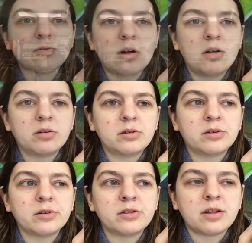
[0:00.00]
are all
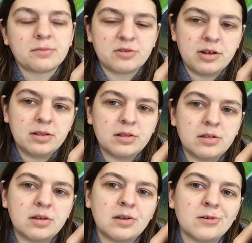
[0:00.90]
good substrates
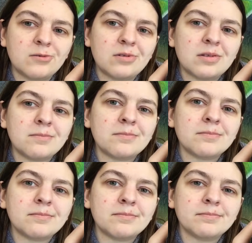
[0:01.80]
to use.
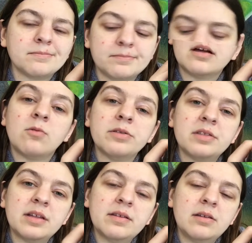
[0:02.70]
Now, one
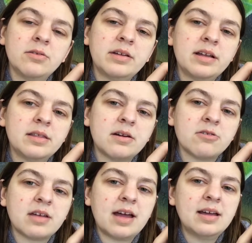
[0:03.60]
thing that you'll need in their
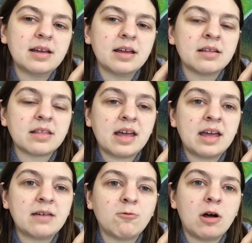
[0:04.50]
tank is
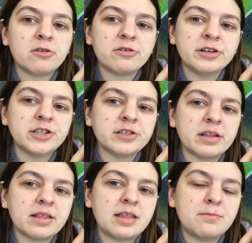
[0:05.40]
a water dish
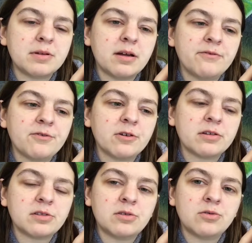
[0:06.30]
that's deep enough for
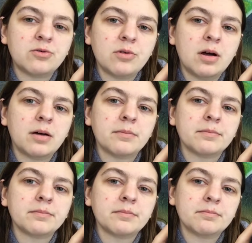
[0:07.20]
it
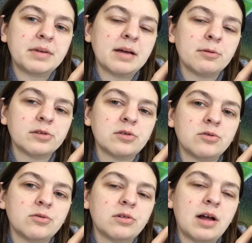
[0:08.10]
to be able
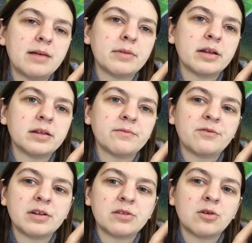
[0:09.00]
to climb in and
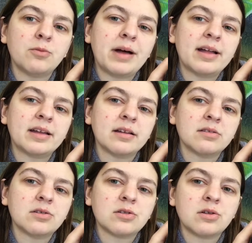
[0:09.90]
fit its whole body in
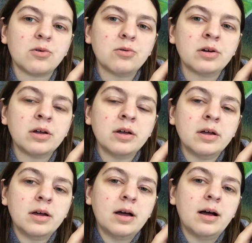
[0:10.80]
to soak.
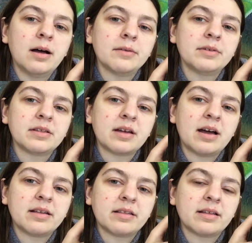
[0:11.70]
These
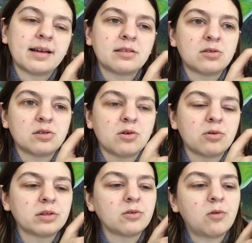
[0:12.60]
guys, they like to soak
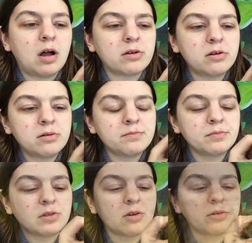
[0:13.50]
in the water,
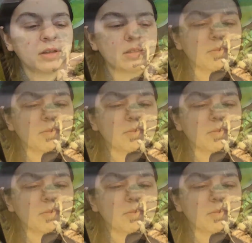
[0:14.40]
so it needs to be